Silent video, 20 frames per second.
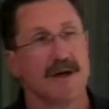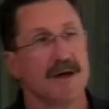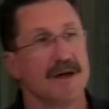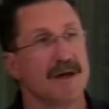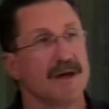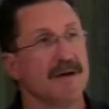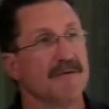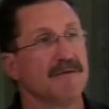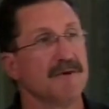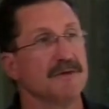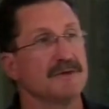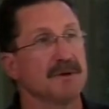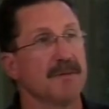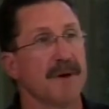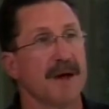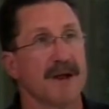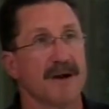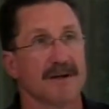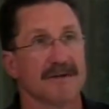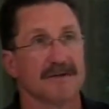If there's a
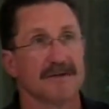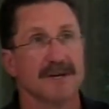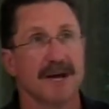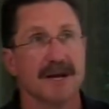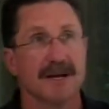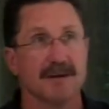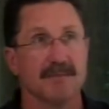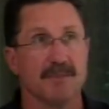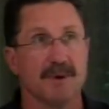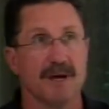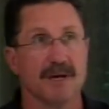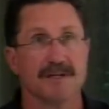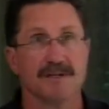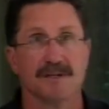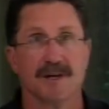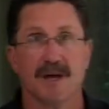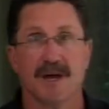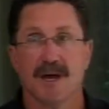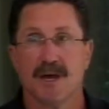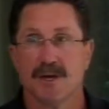man on second base,
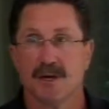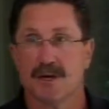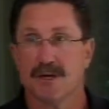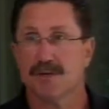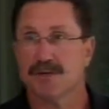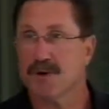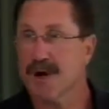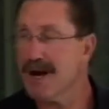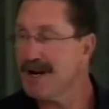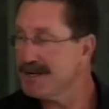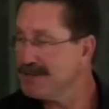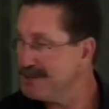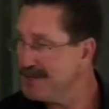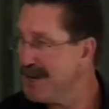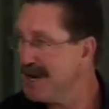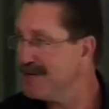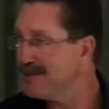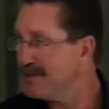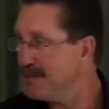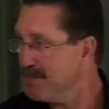you try to
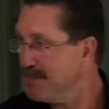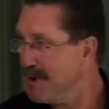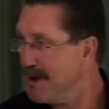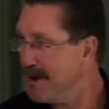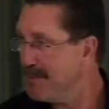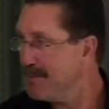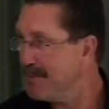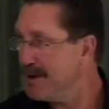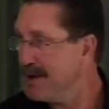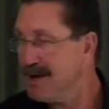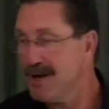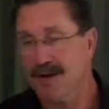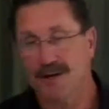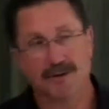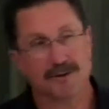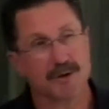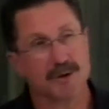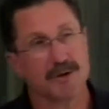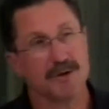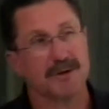change them up
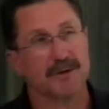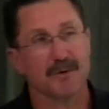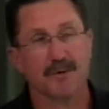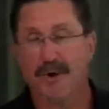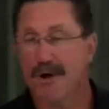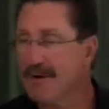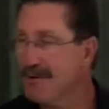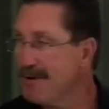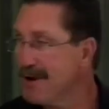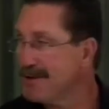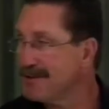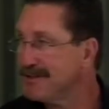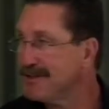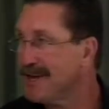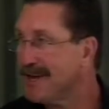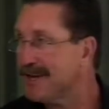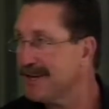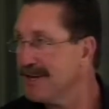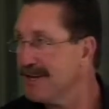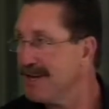so that the runner on
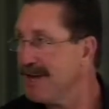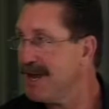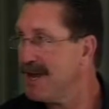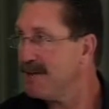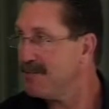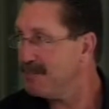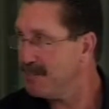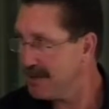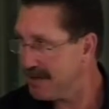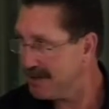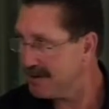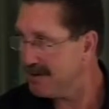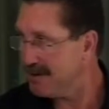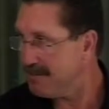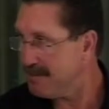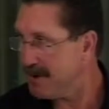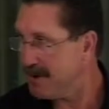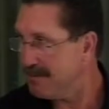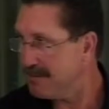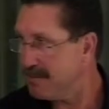second can't pick them
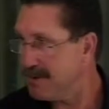up.